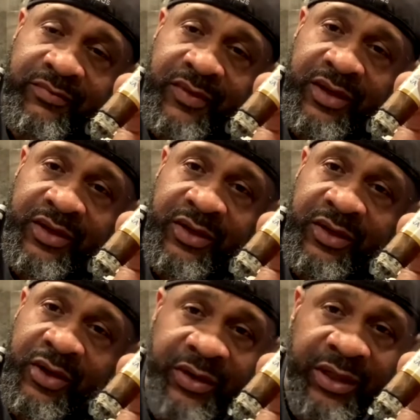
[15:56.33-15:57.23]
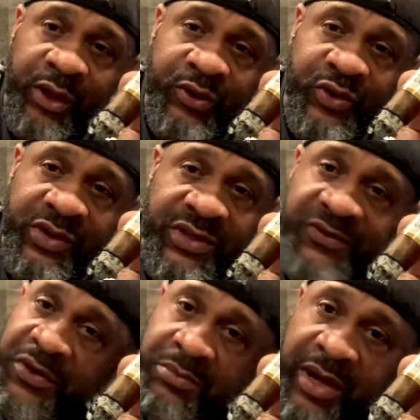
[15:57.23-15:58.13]
You know, in the low 20s
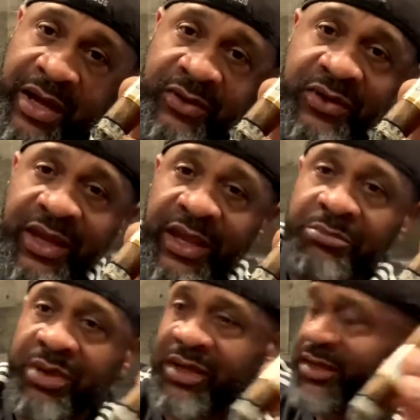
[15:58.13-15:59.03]
for the bottle, you can't beat it.